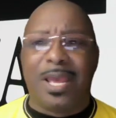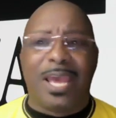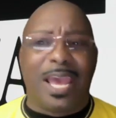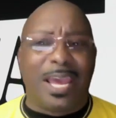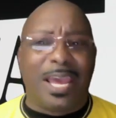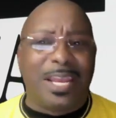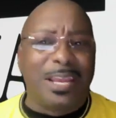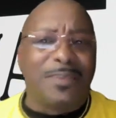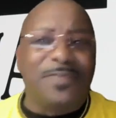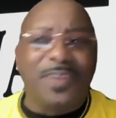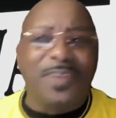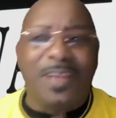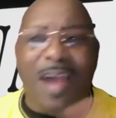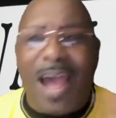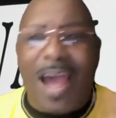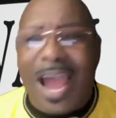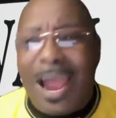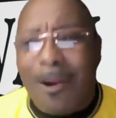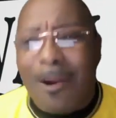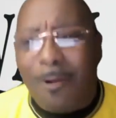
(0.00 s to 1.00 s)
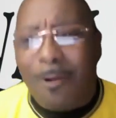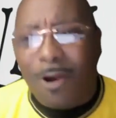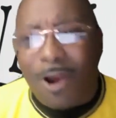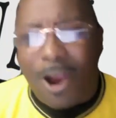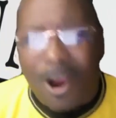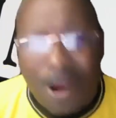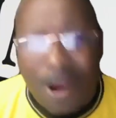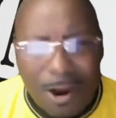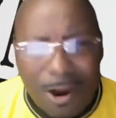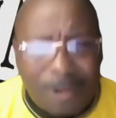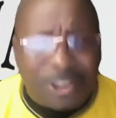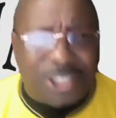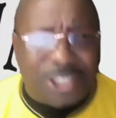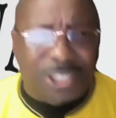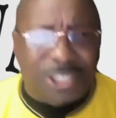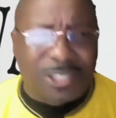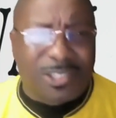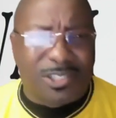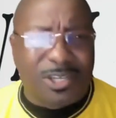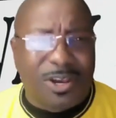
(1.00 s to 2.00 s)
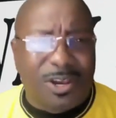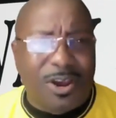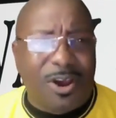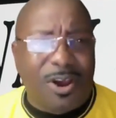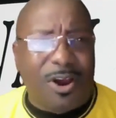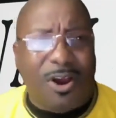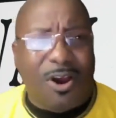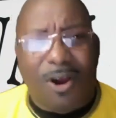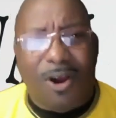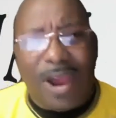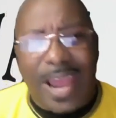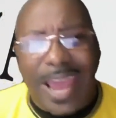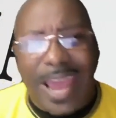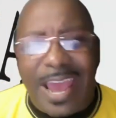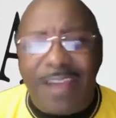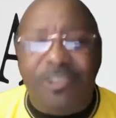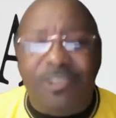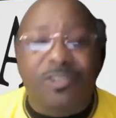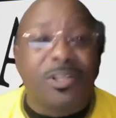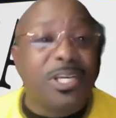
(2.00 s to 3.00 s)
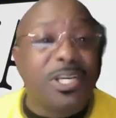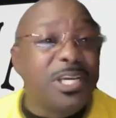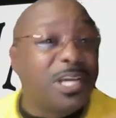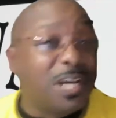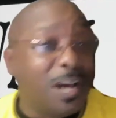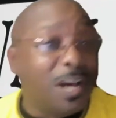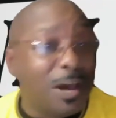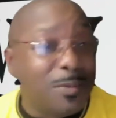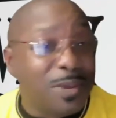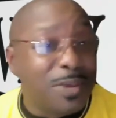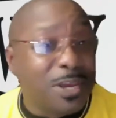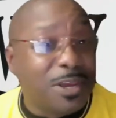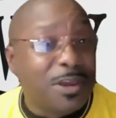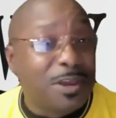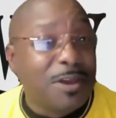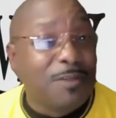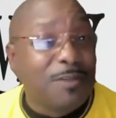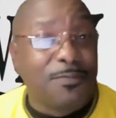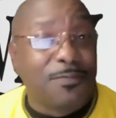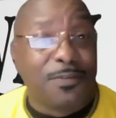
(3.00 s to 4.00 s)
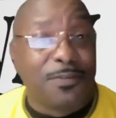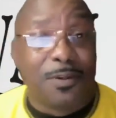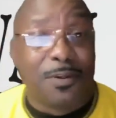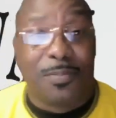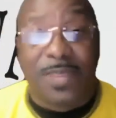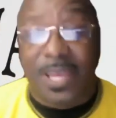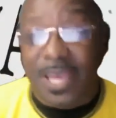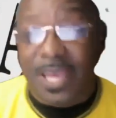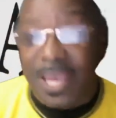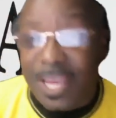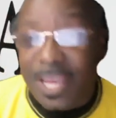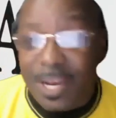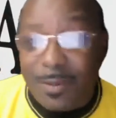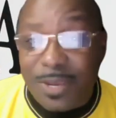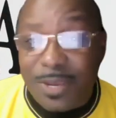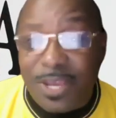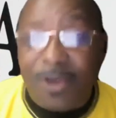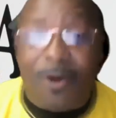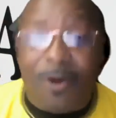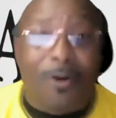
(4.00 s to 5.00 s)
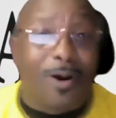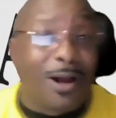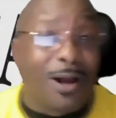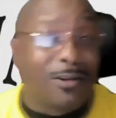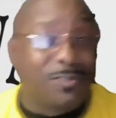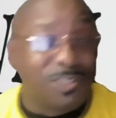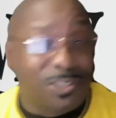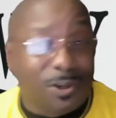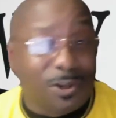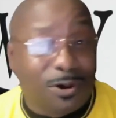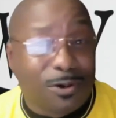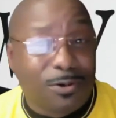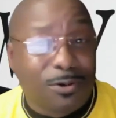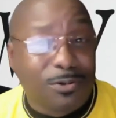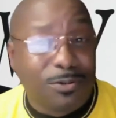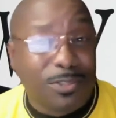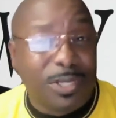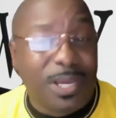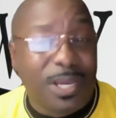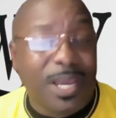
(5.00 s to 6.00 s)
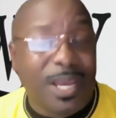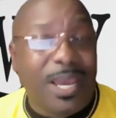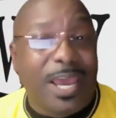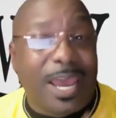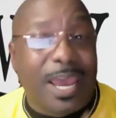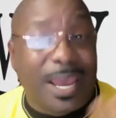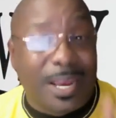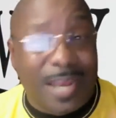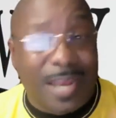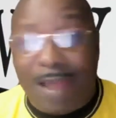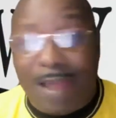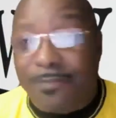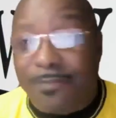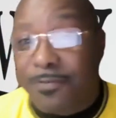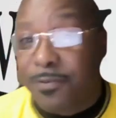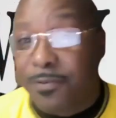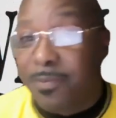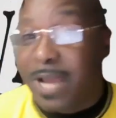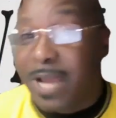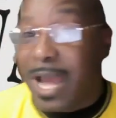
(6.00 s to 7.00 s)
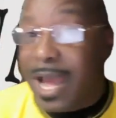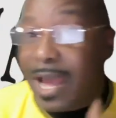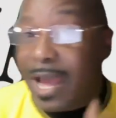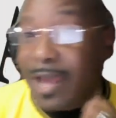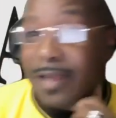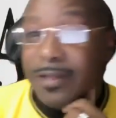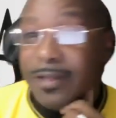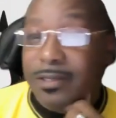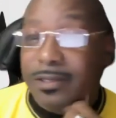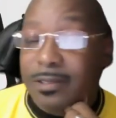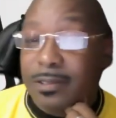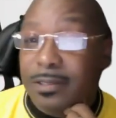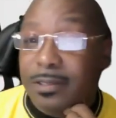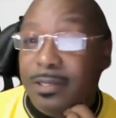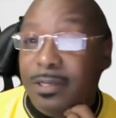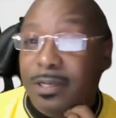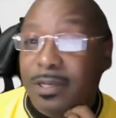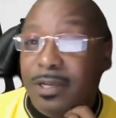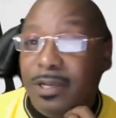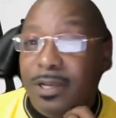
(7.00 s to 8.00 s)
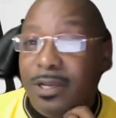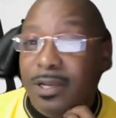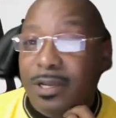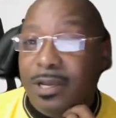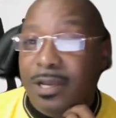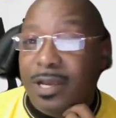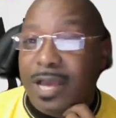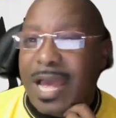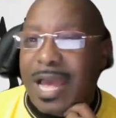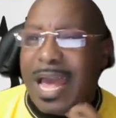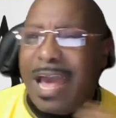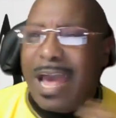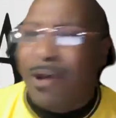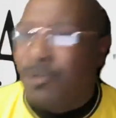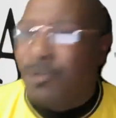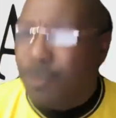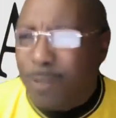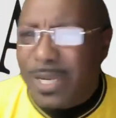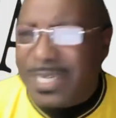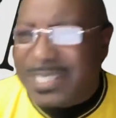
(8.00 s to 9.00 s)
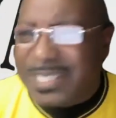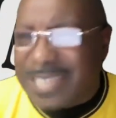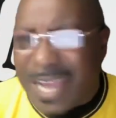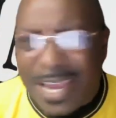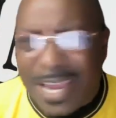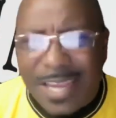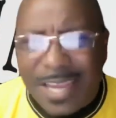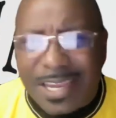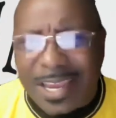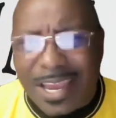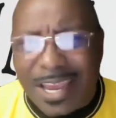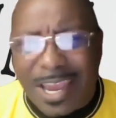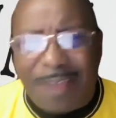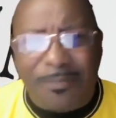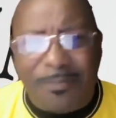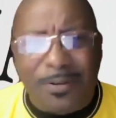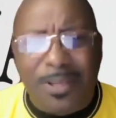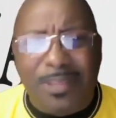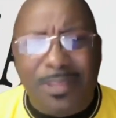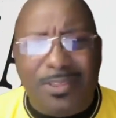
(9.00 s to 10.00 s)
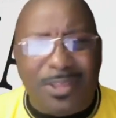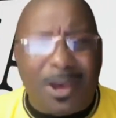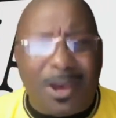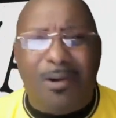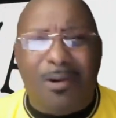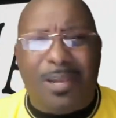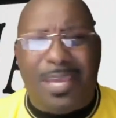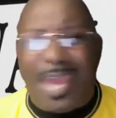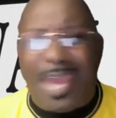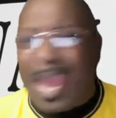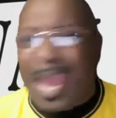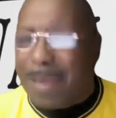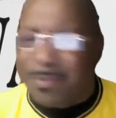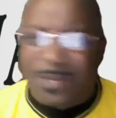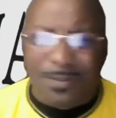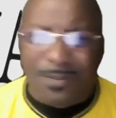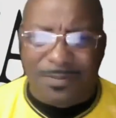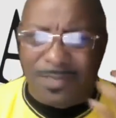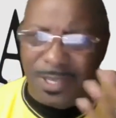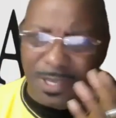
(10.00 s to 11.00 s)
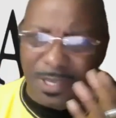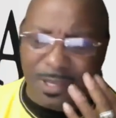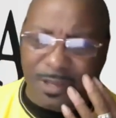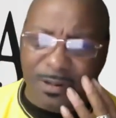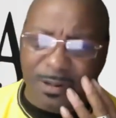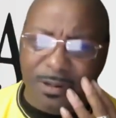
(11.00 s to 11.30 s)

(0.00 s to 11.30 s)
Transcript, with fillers: And if our urges are actually coming from the enemy or our souls and not from God, how do we take every thought captive then?